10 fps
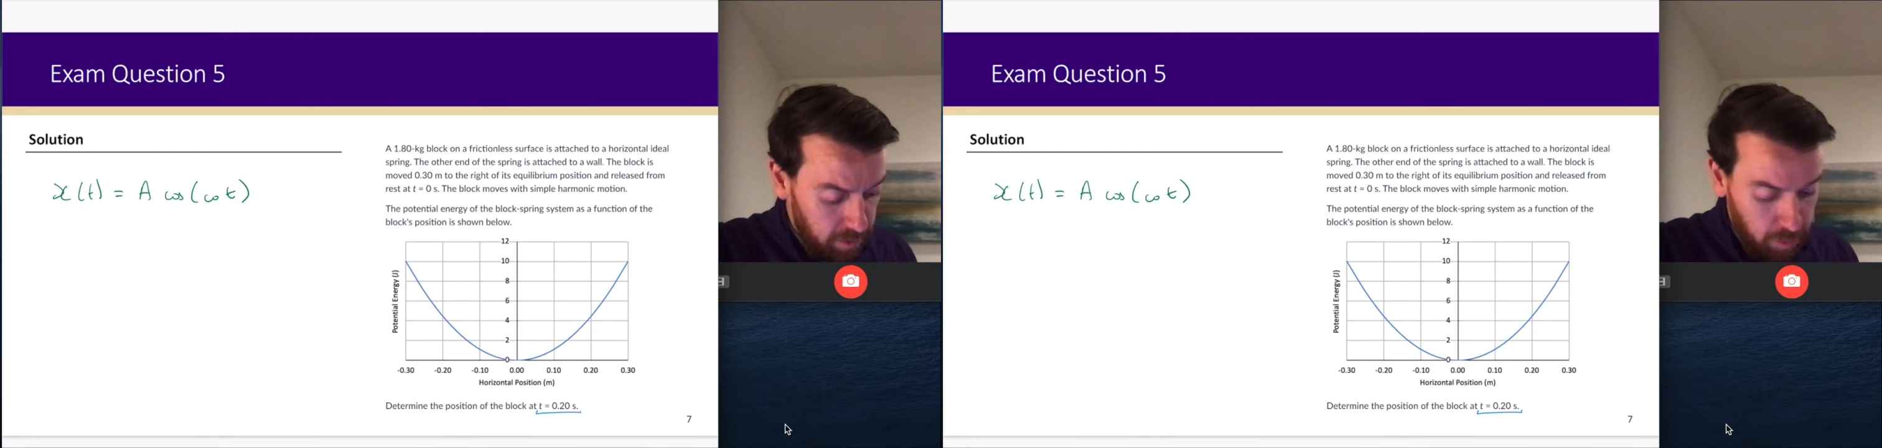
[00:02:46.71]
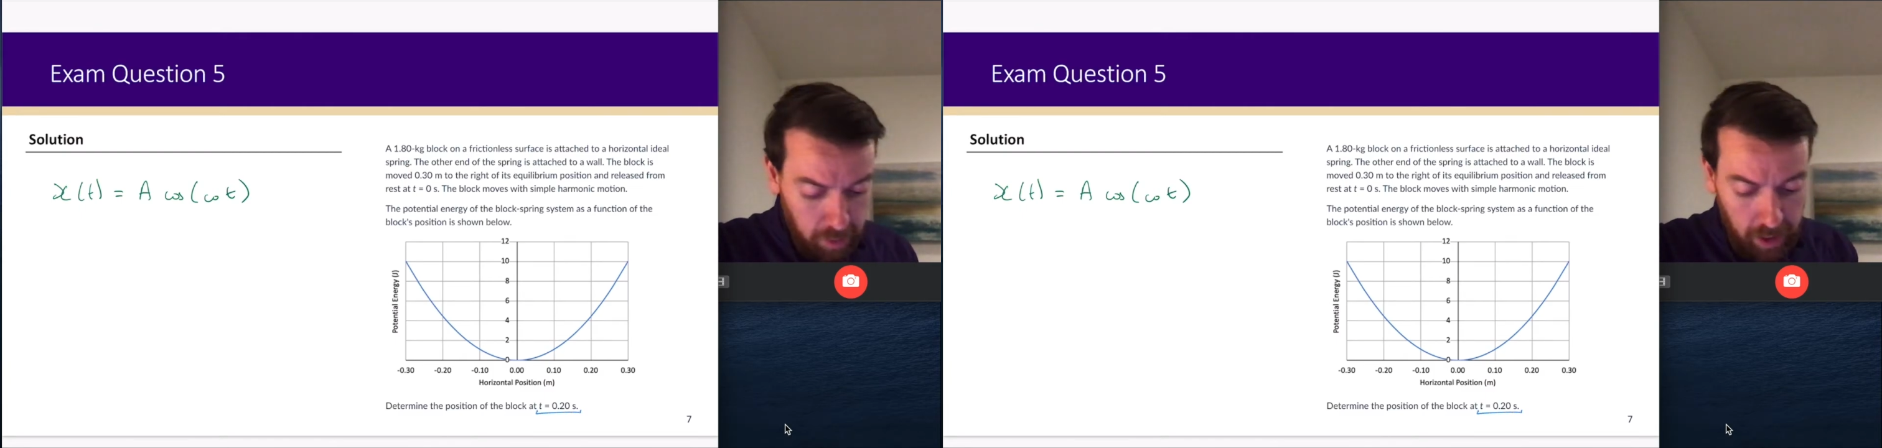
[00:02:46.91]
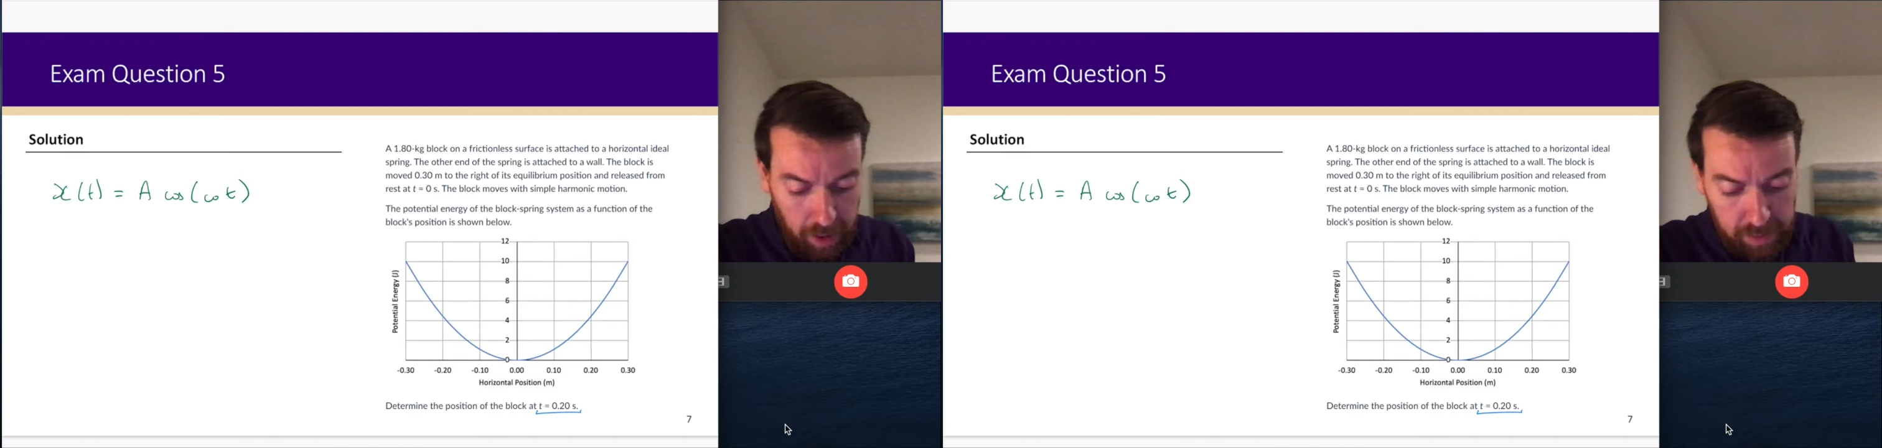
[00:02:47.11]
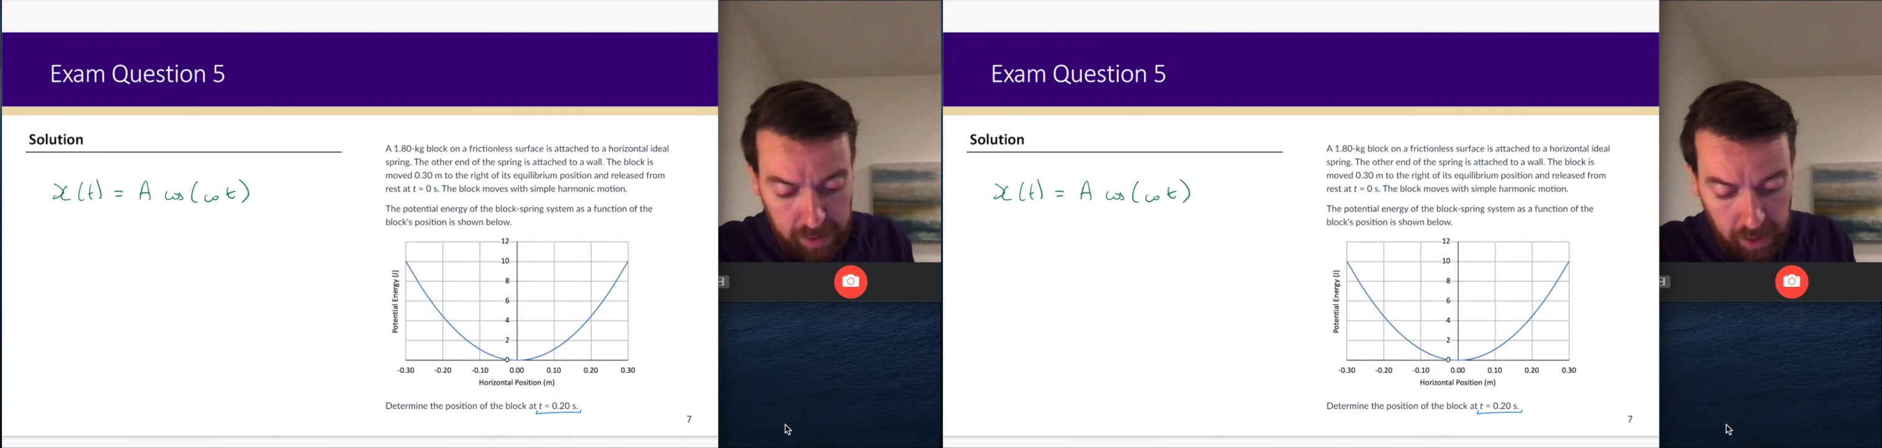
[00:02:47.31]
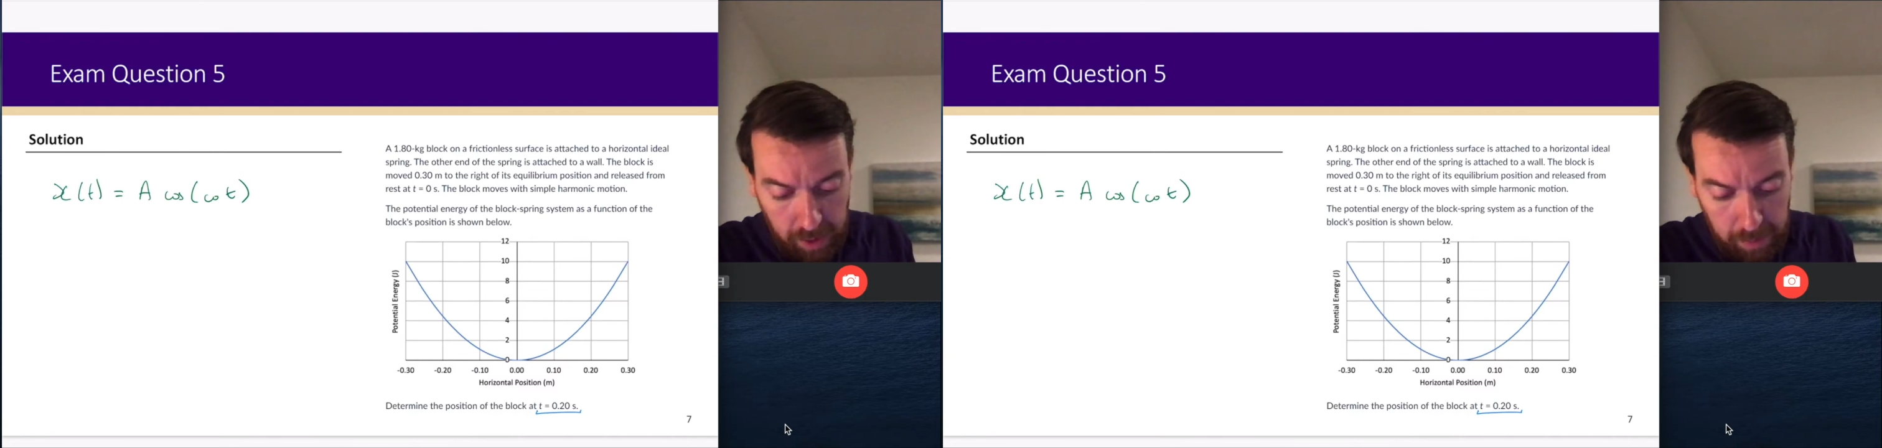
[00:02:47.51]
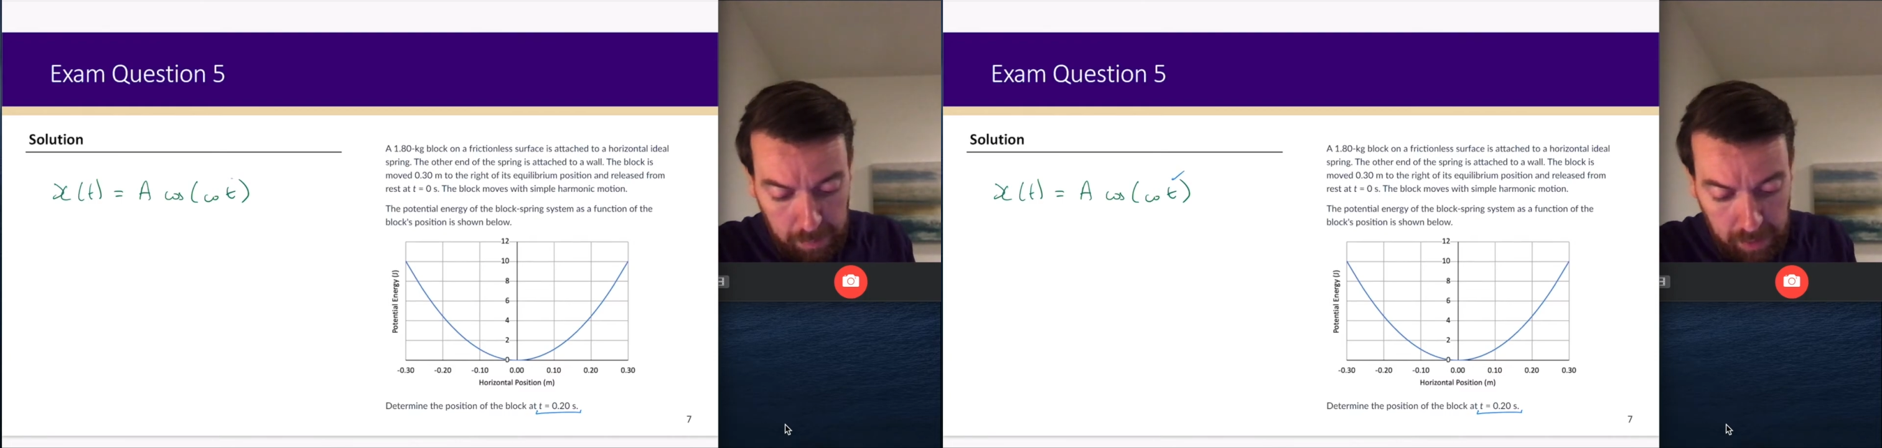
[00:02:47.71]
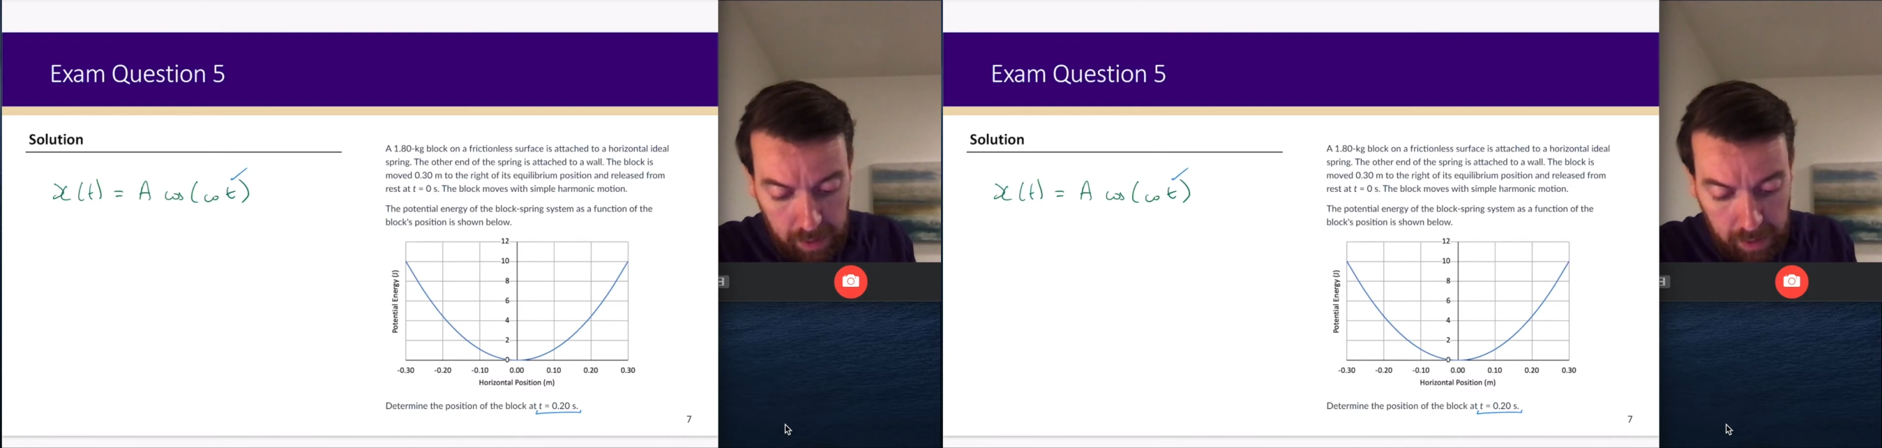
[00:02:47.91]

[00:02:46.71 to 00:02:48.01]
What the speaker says: So we have the time.